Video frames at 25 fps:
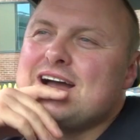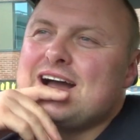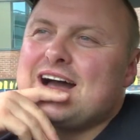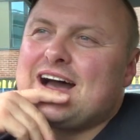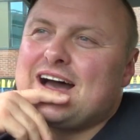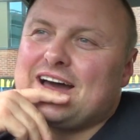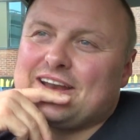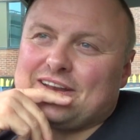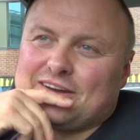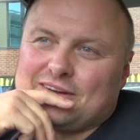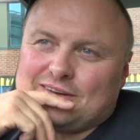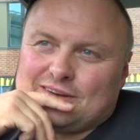
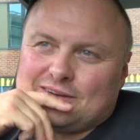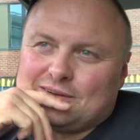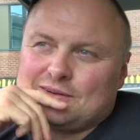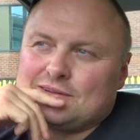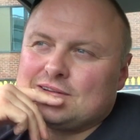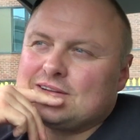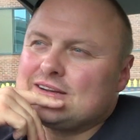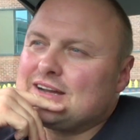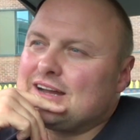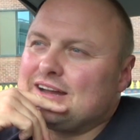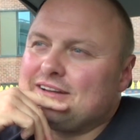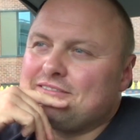I don't know.
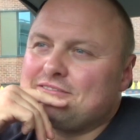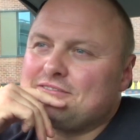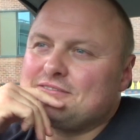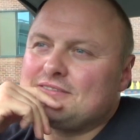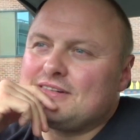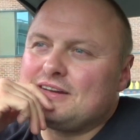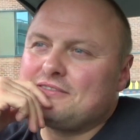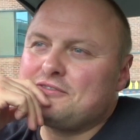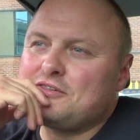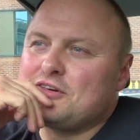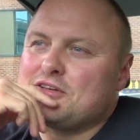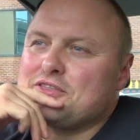
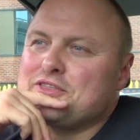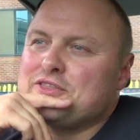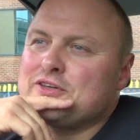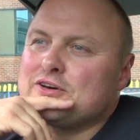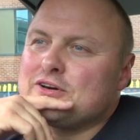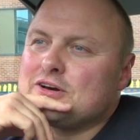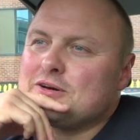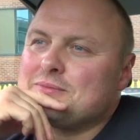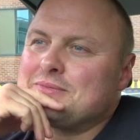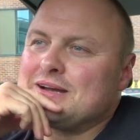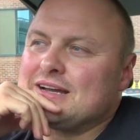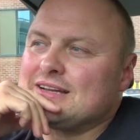I've not
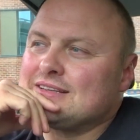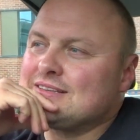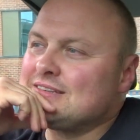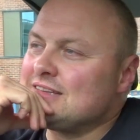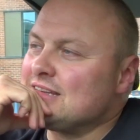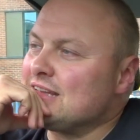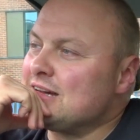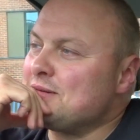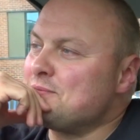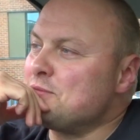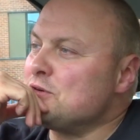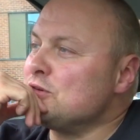thought about it
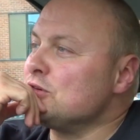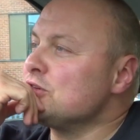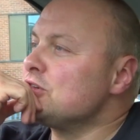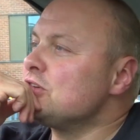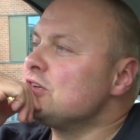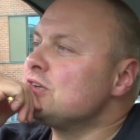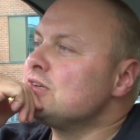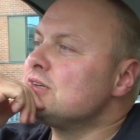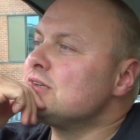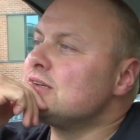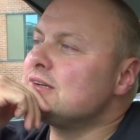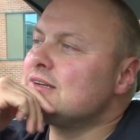that
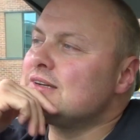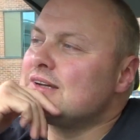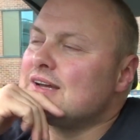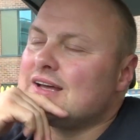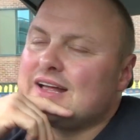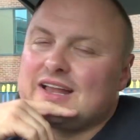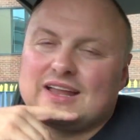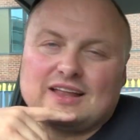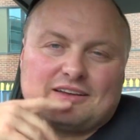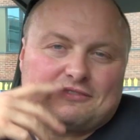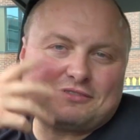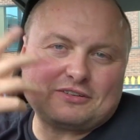much.
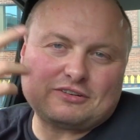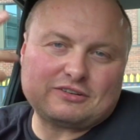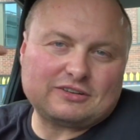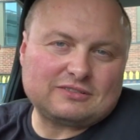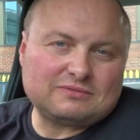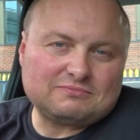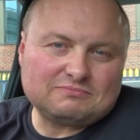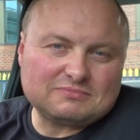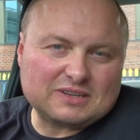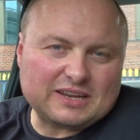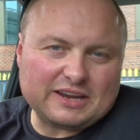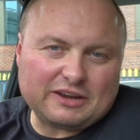I'll either
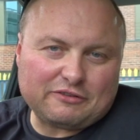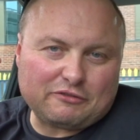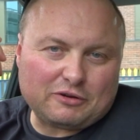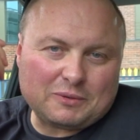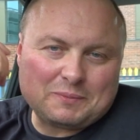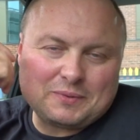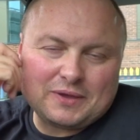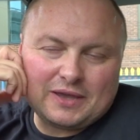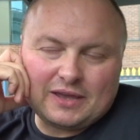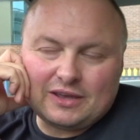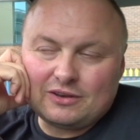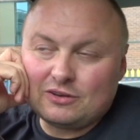get it
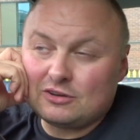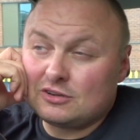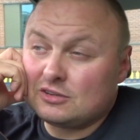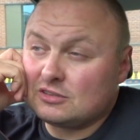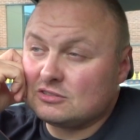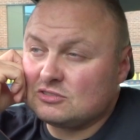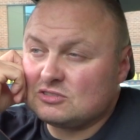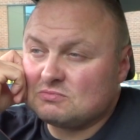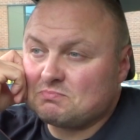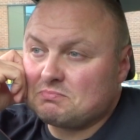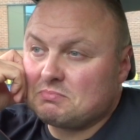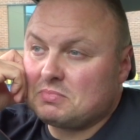repaired or I'll
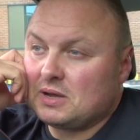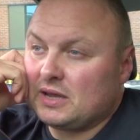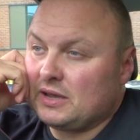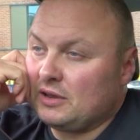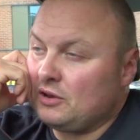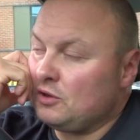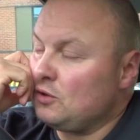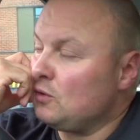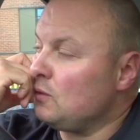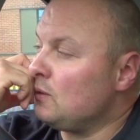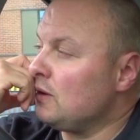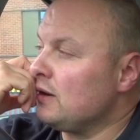just buy a
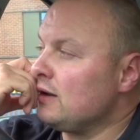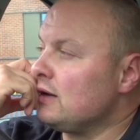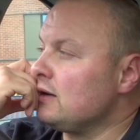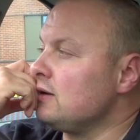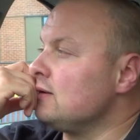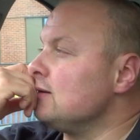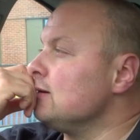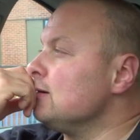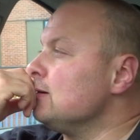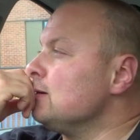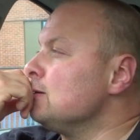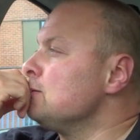new one. I
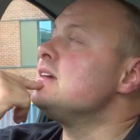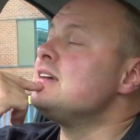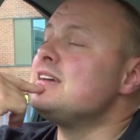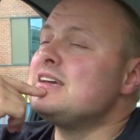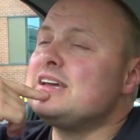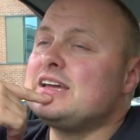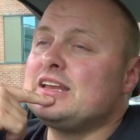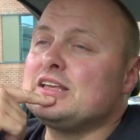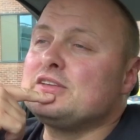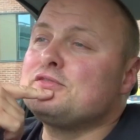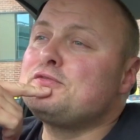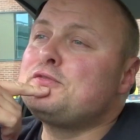don't know.
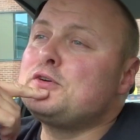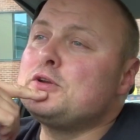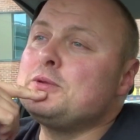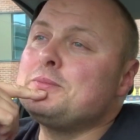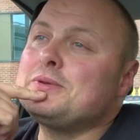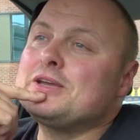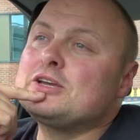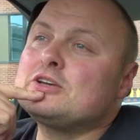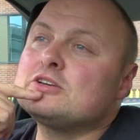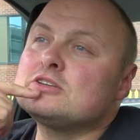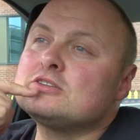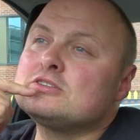And it's funny
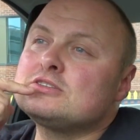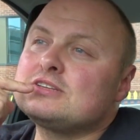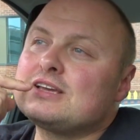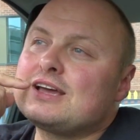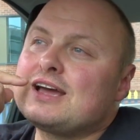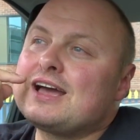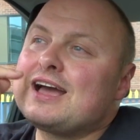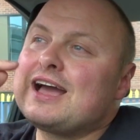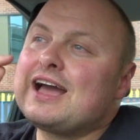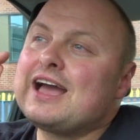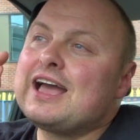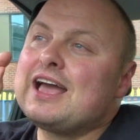because
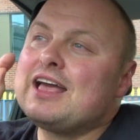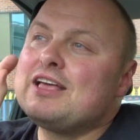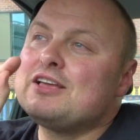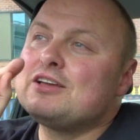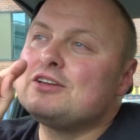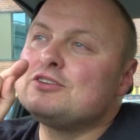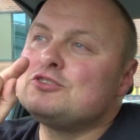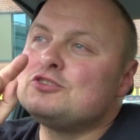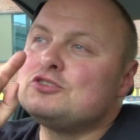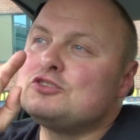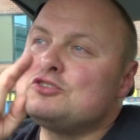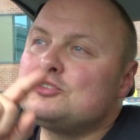
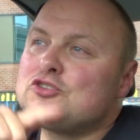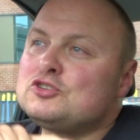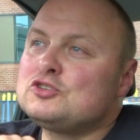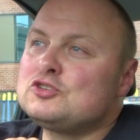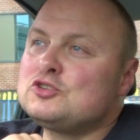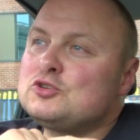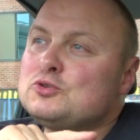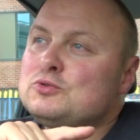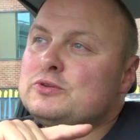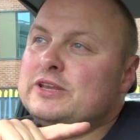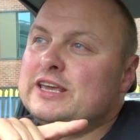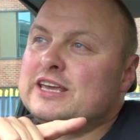
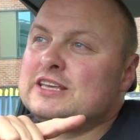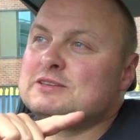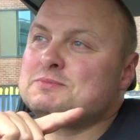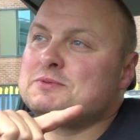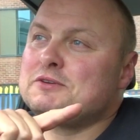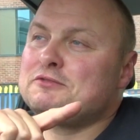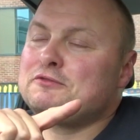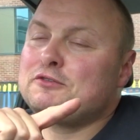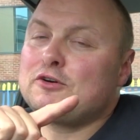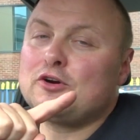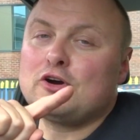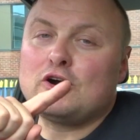2 days
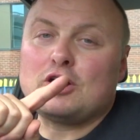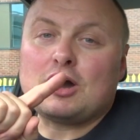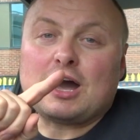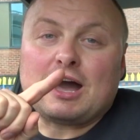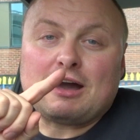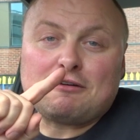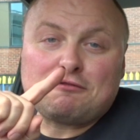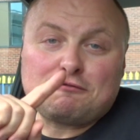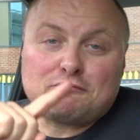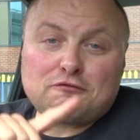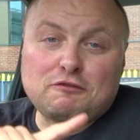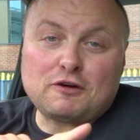before
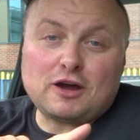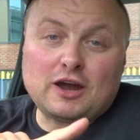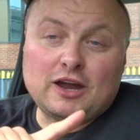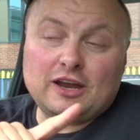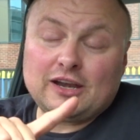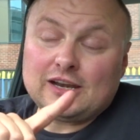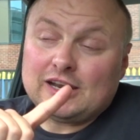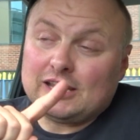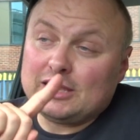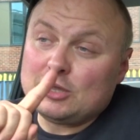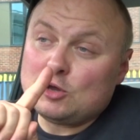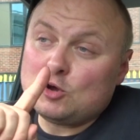I
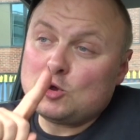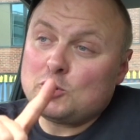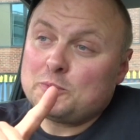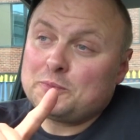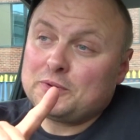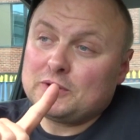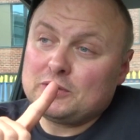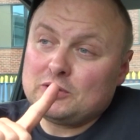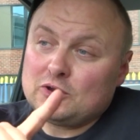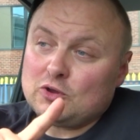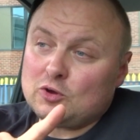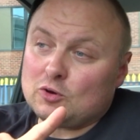finally
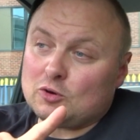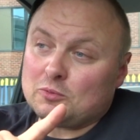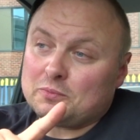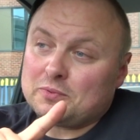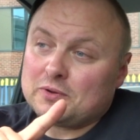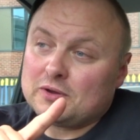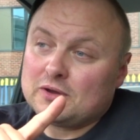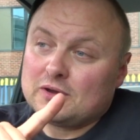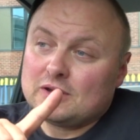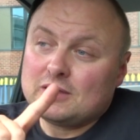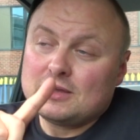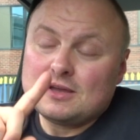opened up
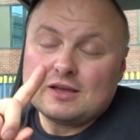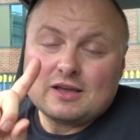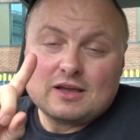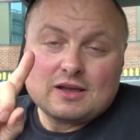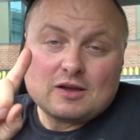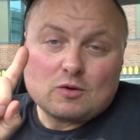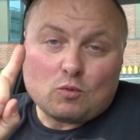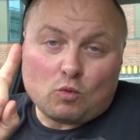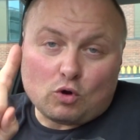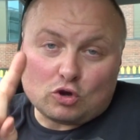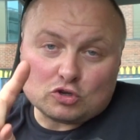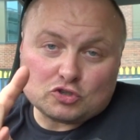
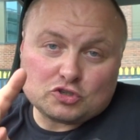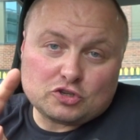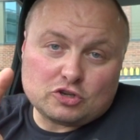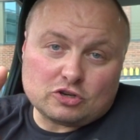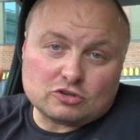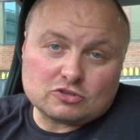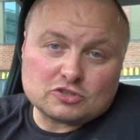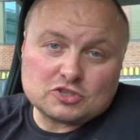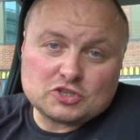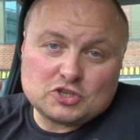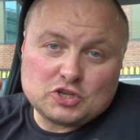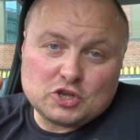Watch
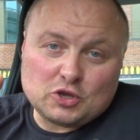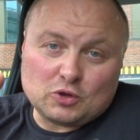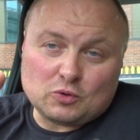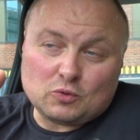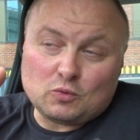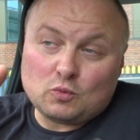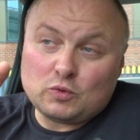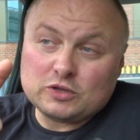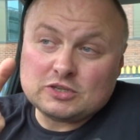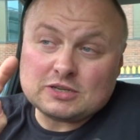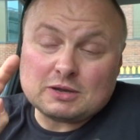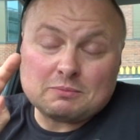Dogs 2,
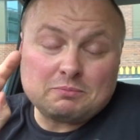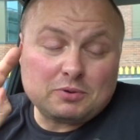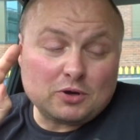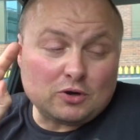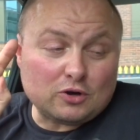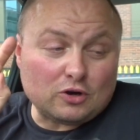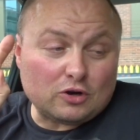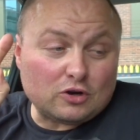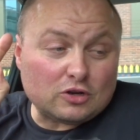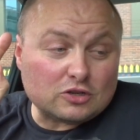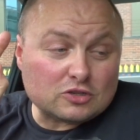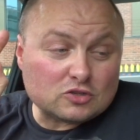which I
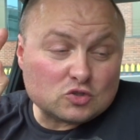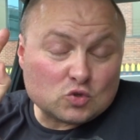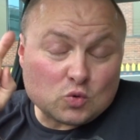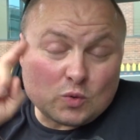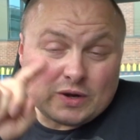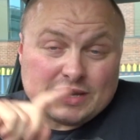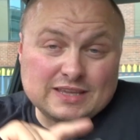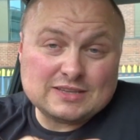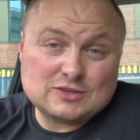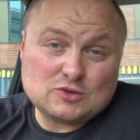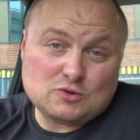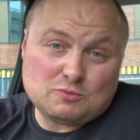bought
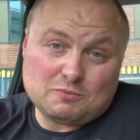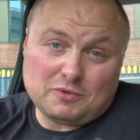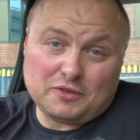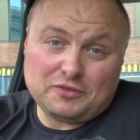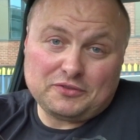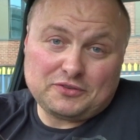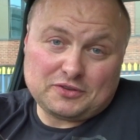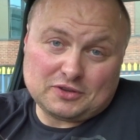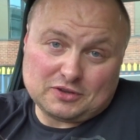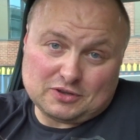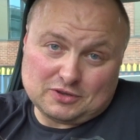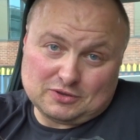22
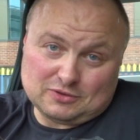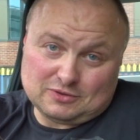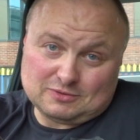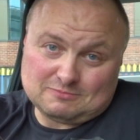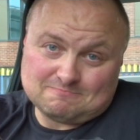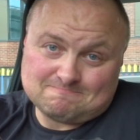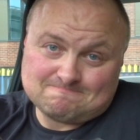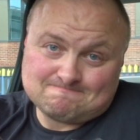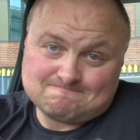months ago.